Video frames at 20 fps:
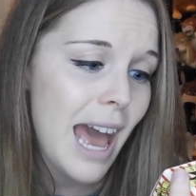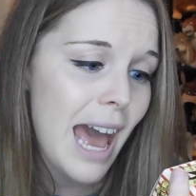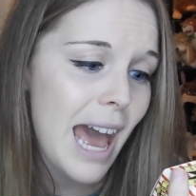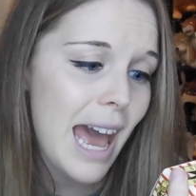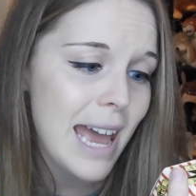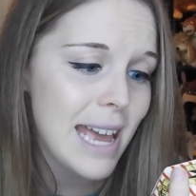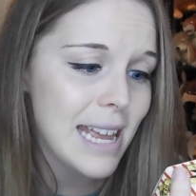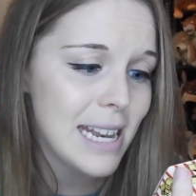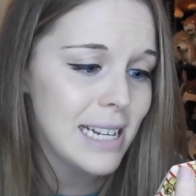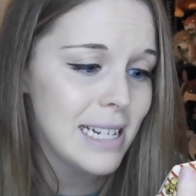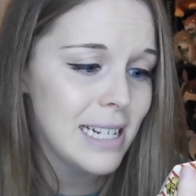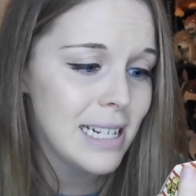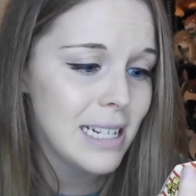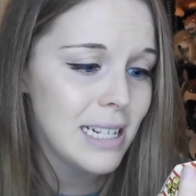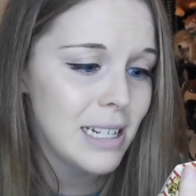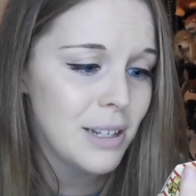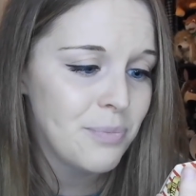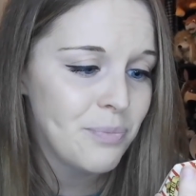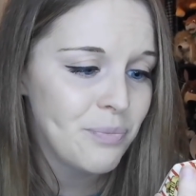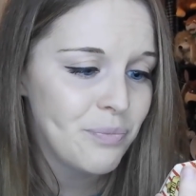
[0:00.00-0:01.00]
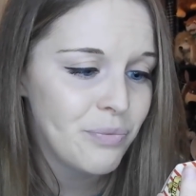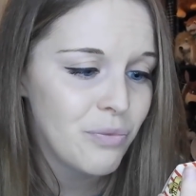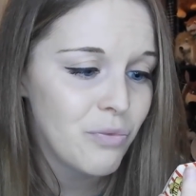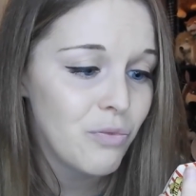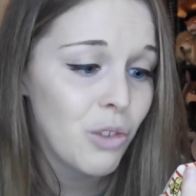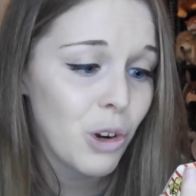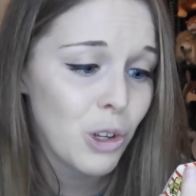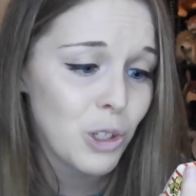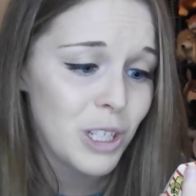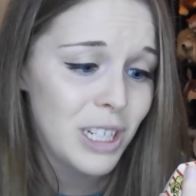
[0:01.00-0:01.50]
and
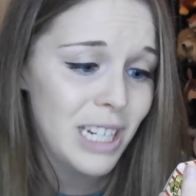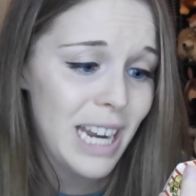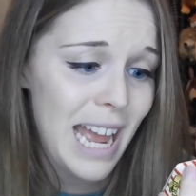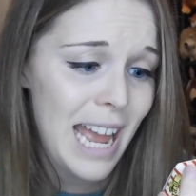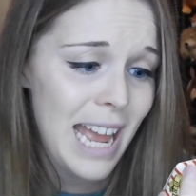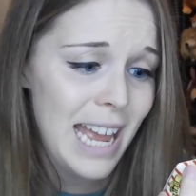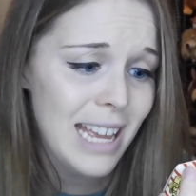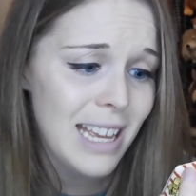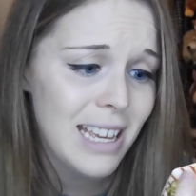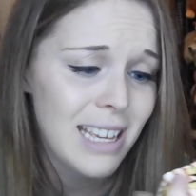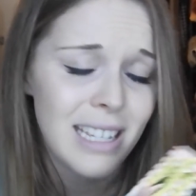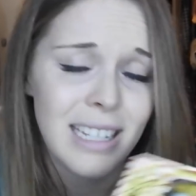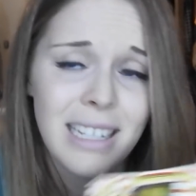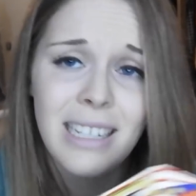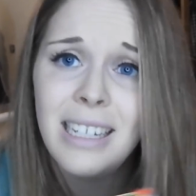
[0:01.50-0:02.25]
rotten egg.